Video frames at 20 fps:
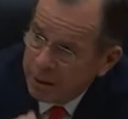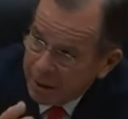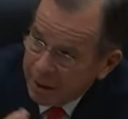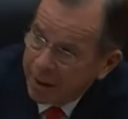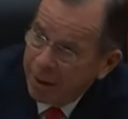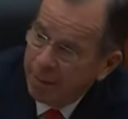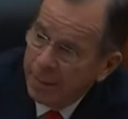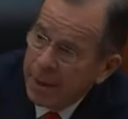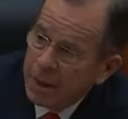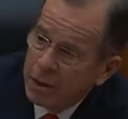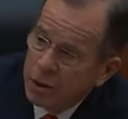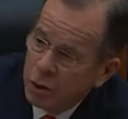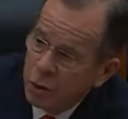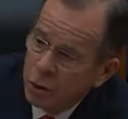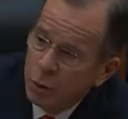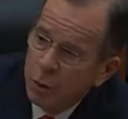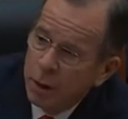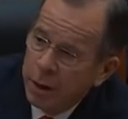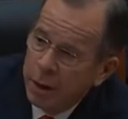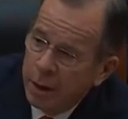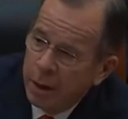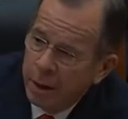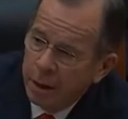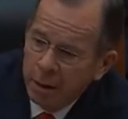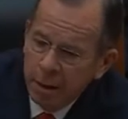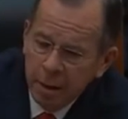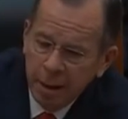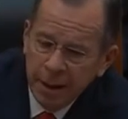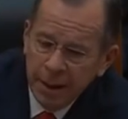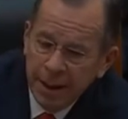to commit to in
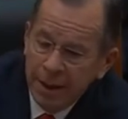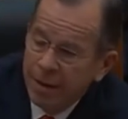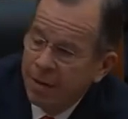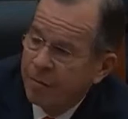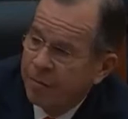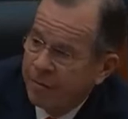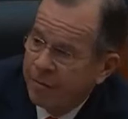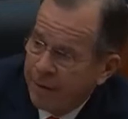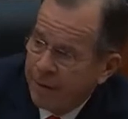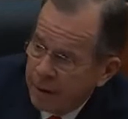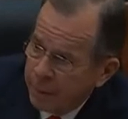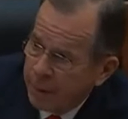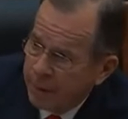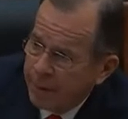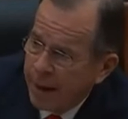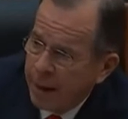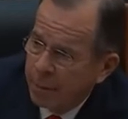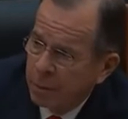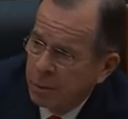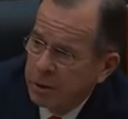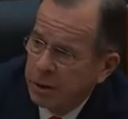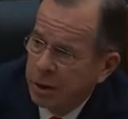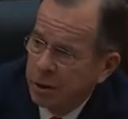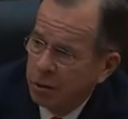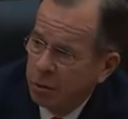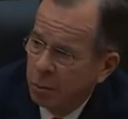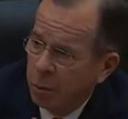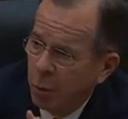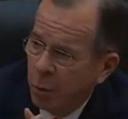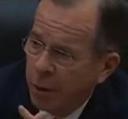the FIDP at that
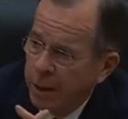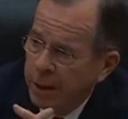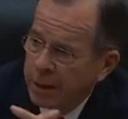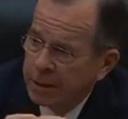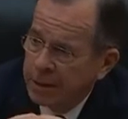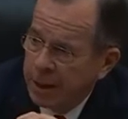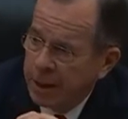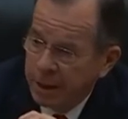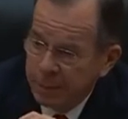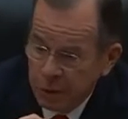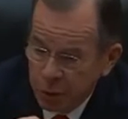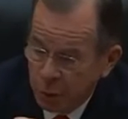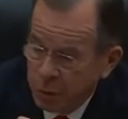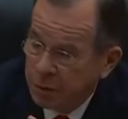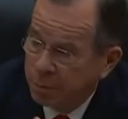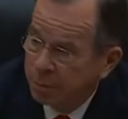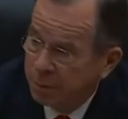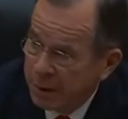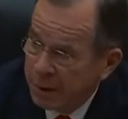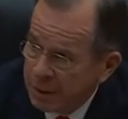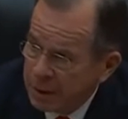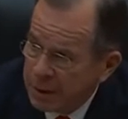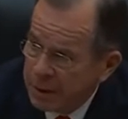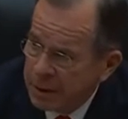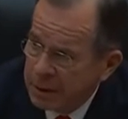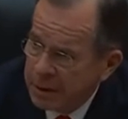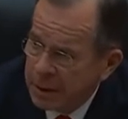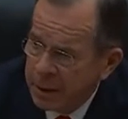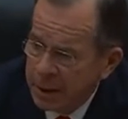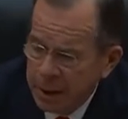particular point in time. So it's
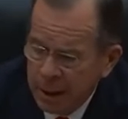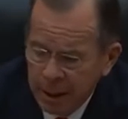billions.